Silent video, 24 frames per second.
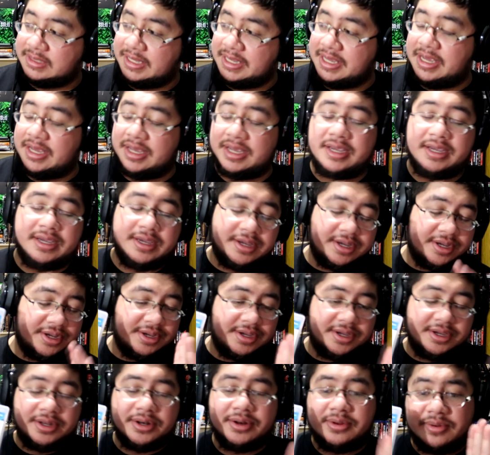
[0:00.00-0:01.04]

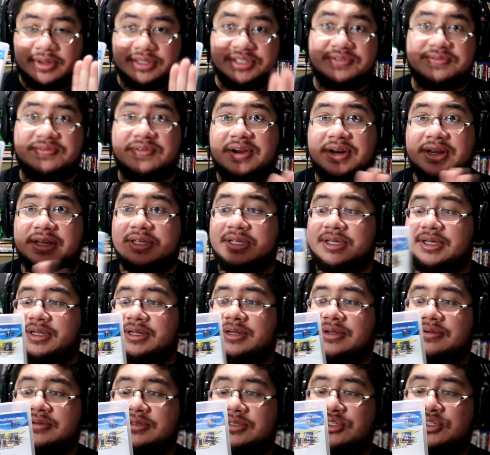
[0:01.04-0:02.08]
You, know what's funny? You
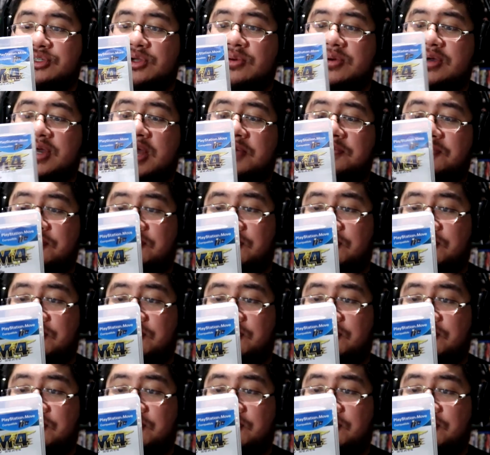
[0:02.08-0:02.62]
know, SOCOM